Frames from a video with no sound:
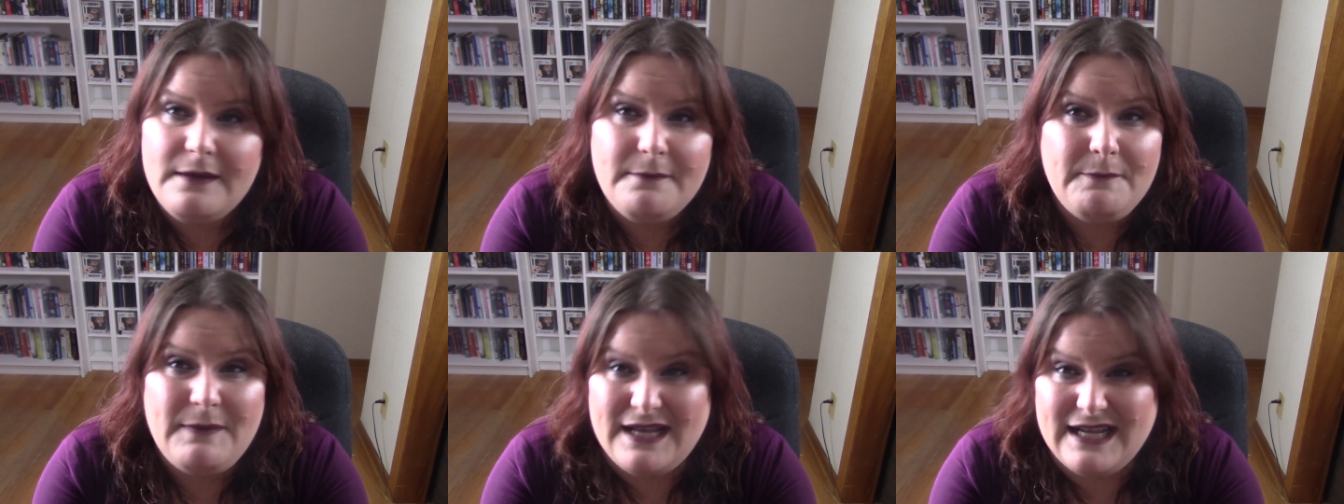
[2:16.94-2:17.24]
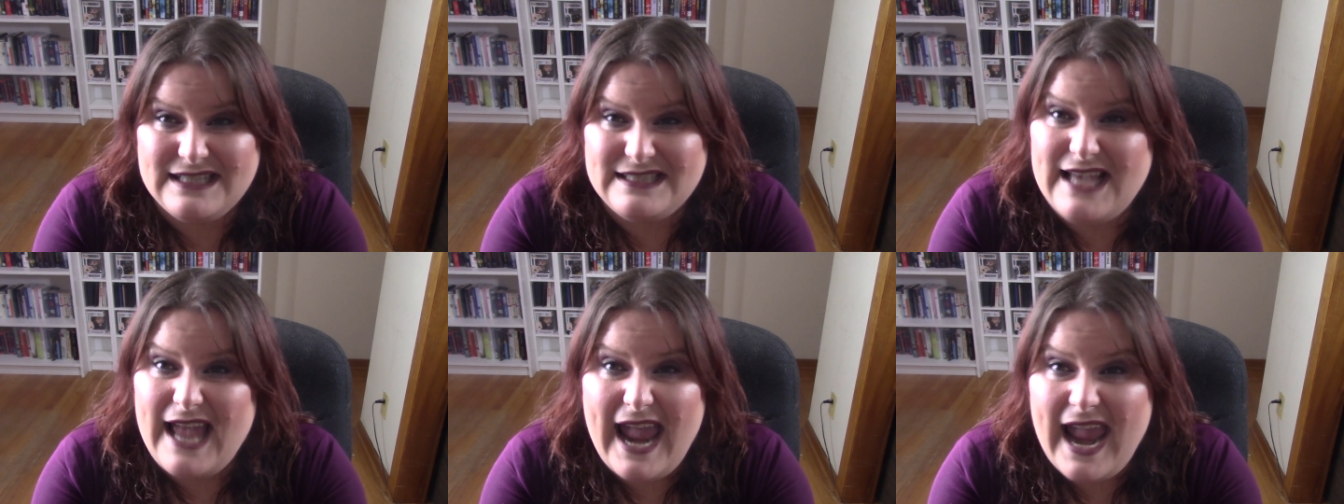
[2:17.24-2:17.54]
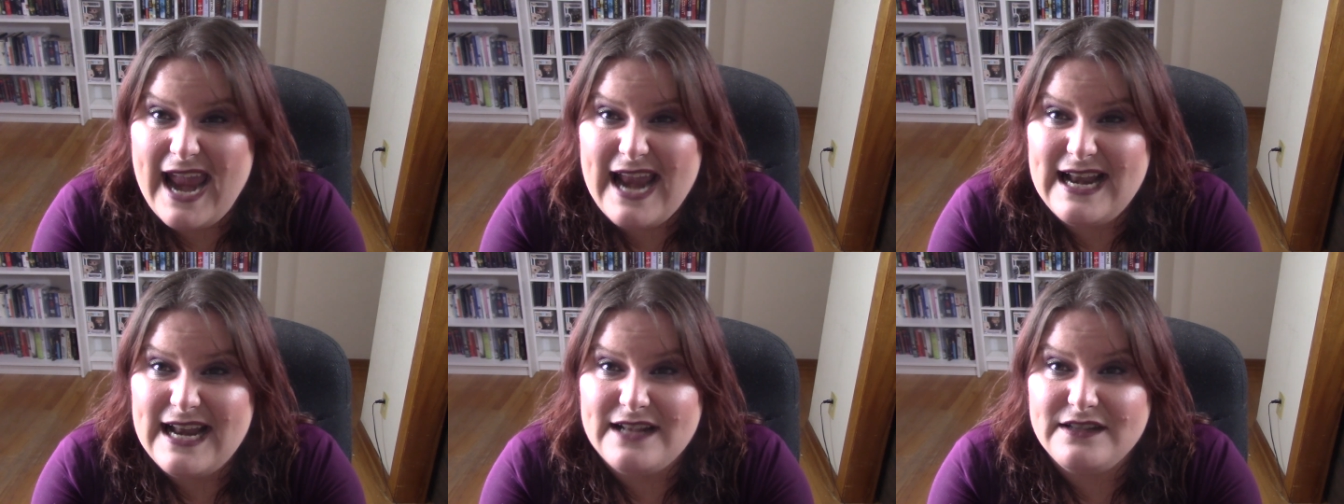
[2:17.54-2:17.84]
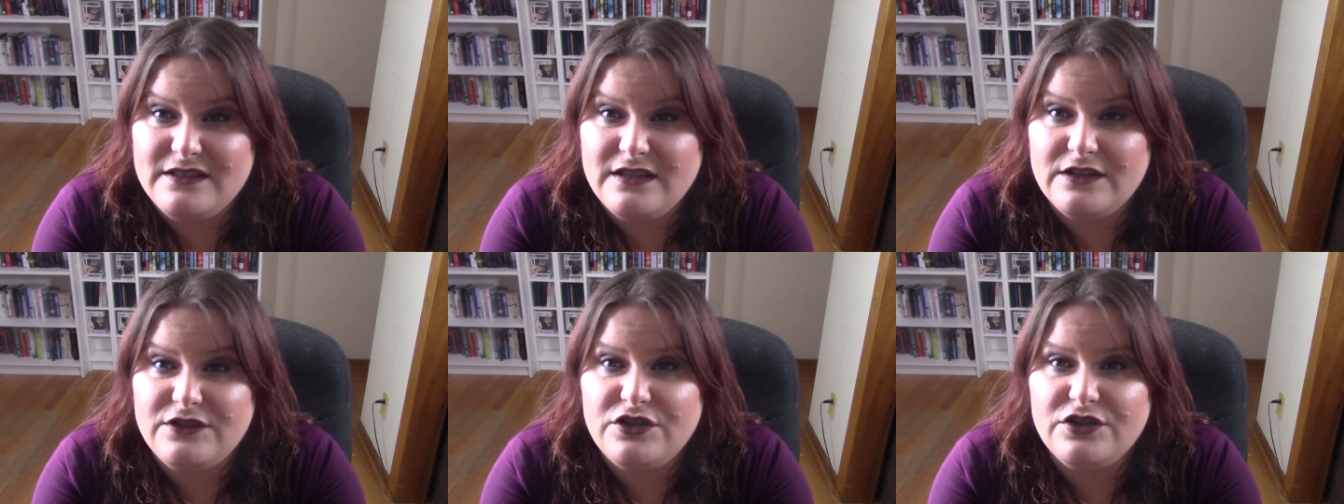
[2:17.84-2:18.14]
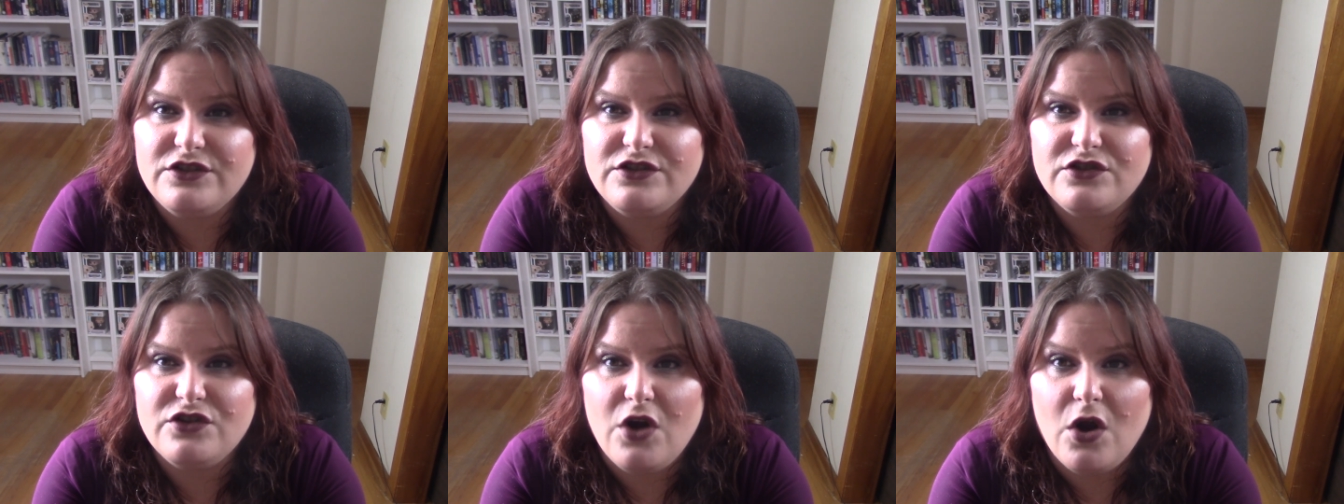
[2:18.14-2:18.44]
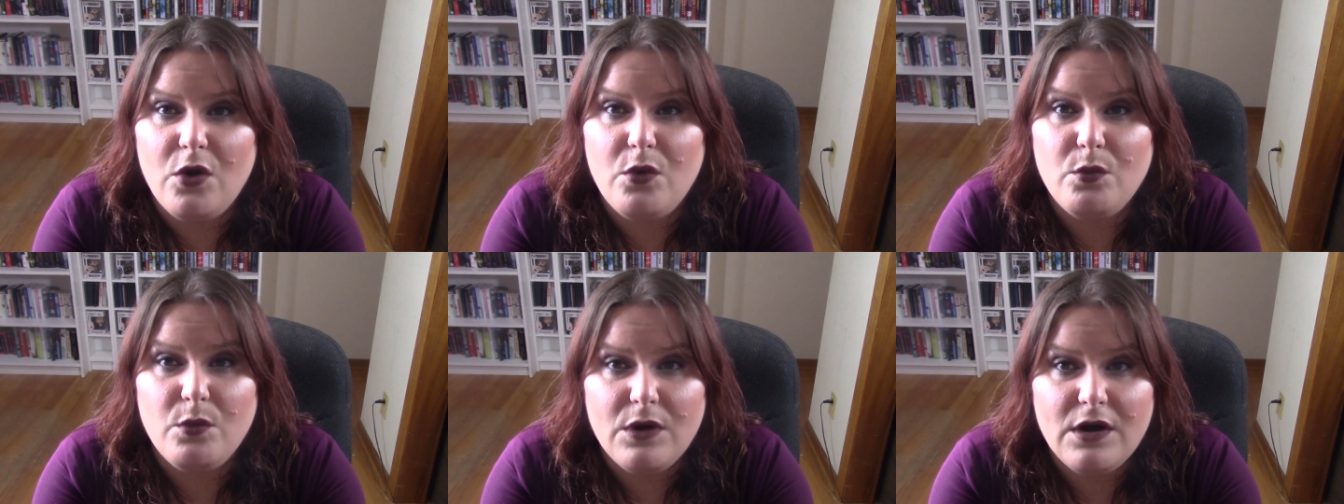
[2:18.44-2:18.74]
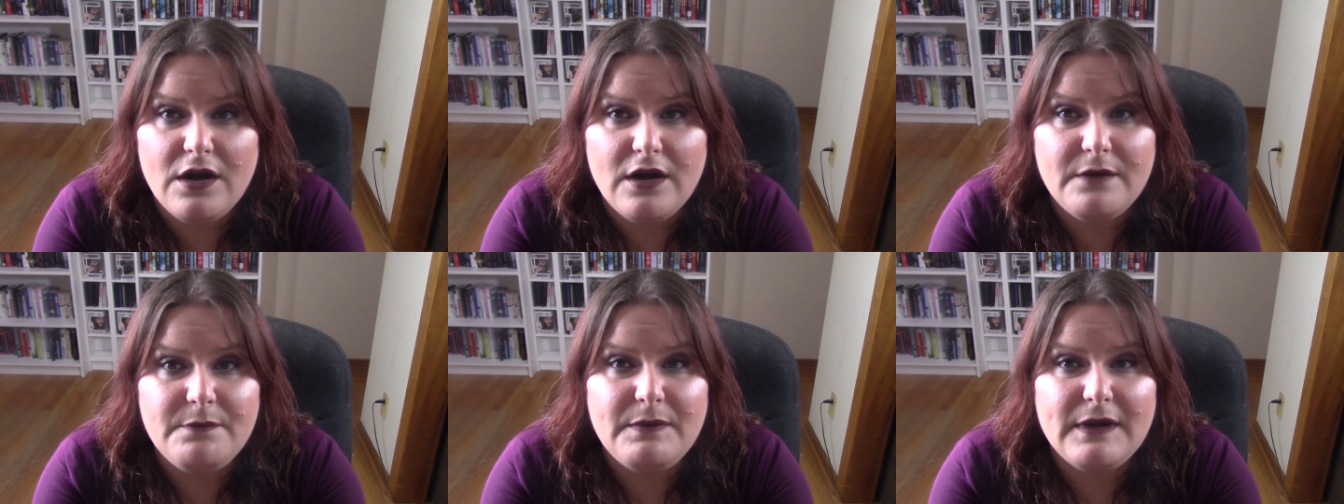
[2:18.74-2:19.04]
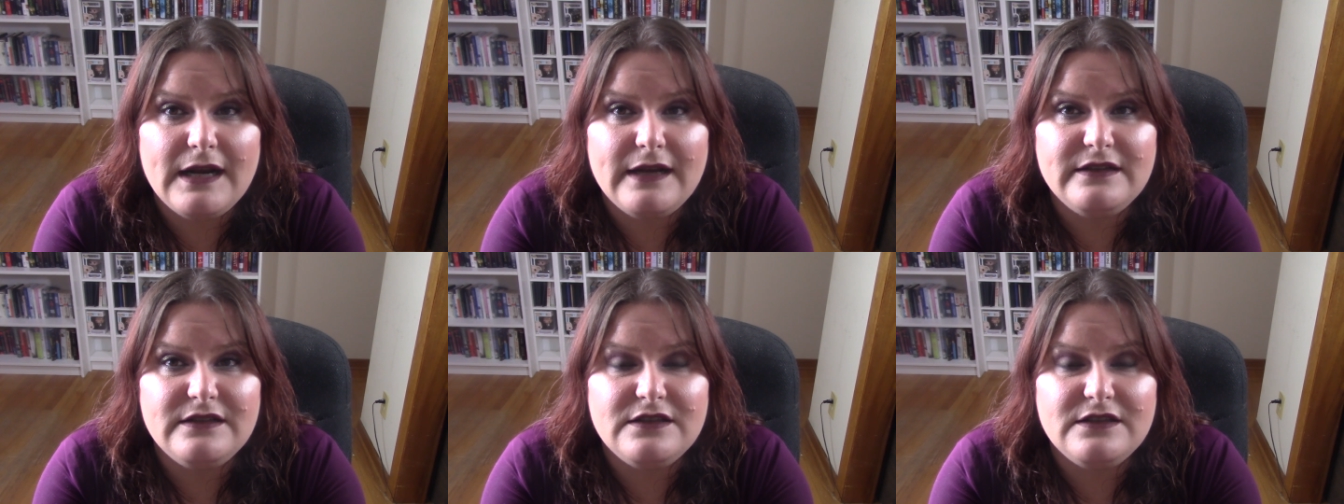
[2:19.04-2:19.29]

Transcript: because hate is such a strong word, but